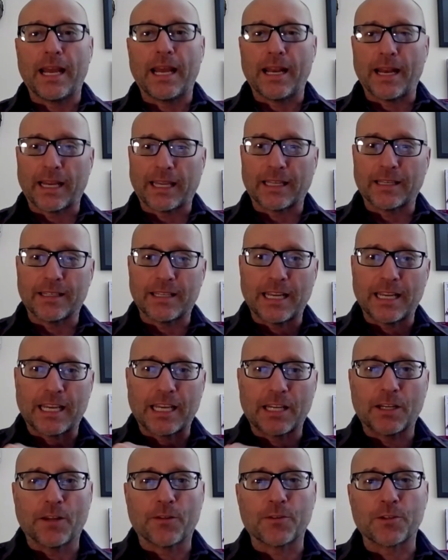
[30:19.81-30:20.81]
and I can take
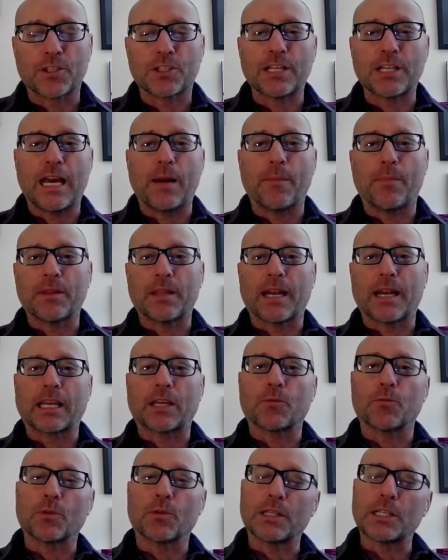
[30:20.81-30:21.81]
another step and then I
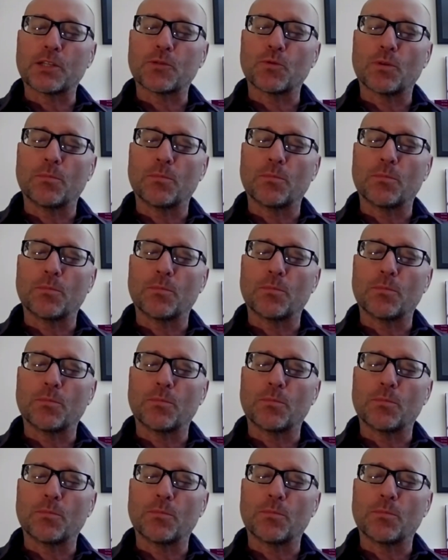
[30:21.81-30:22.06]
can release